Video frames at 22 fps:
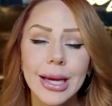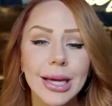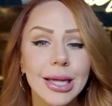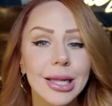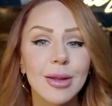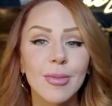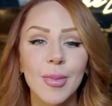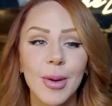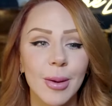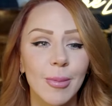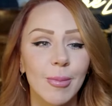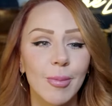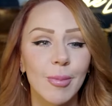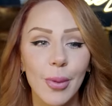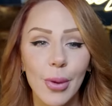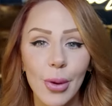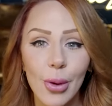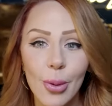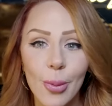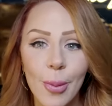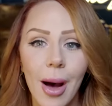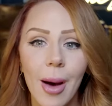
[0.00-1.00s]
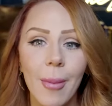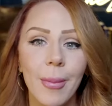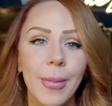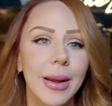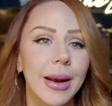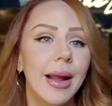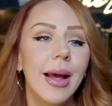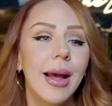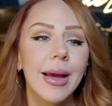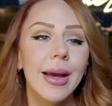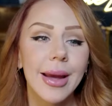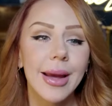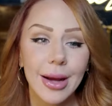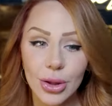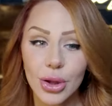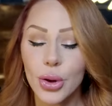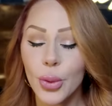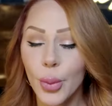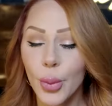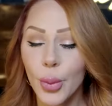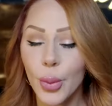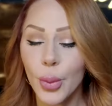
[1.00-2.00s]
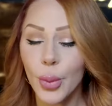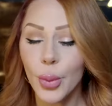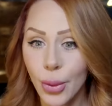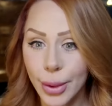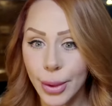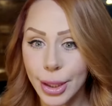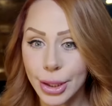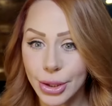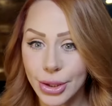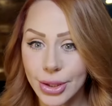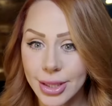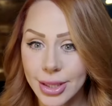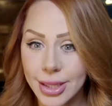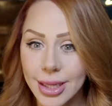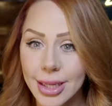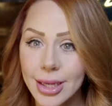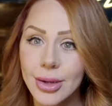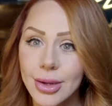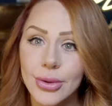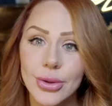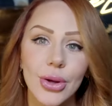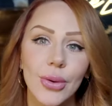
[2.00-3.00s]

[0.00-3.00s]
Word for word: He's been boo-bopping. Yeah, do you want to know what he just did?